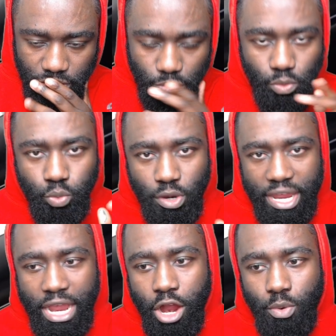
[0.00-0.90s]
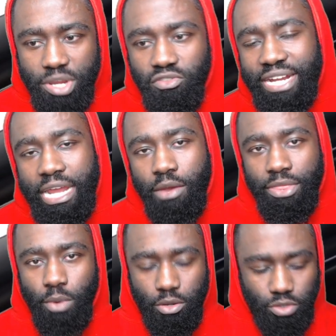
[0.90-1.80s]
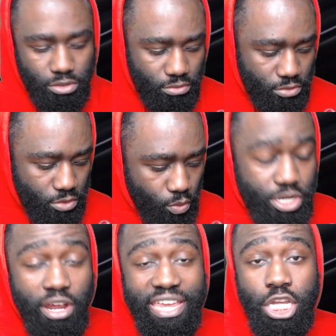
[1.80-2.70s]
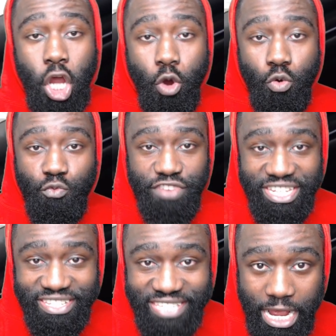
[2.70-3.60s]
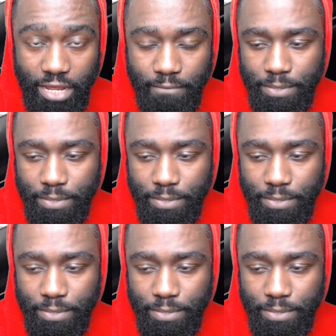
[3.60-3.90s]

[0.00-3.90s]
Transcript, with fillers: Where are we right now in the world? We are in COVID.